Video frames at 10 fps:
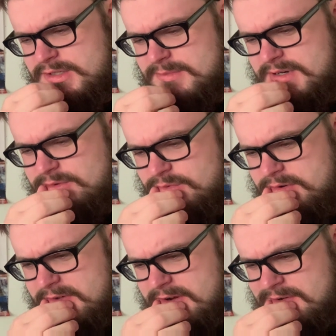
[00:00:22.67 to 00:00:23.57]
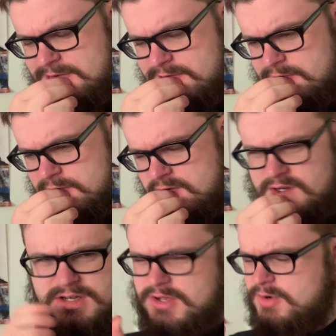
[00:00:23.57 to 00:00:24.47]
of Duty Modern Warfare?
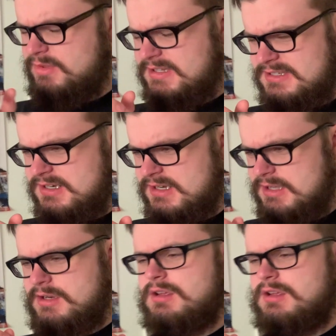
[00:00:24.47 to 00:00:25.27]
No, that's not it.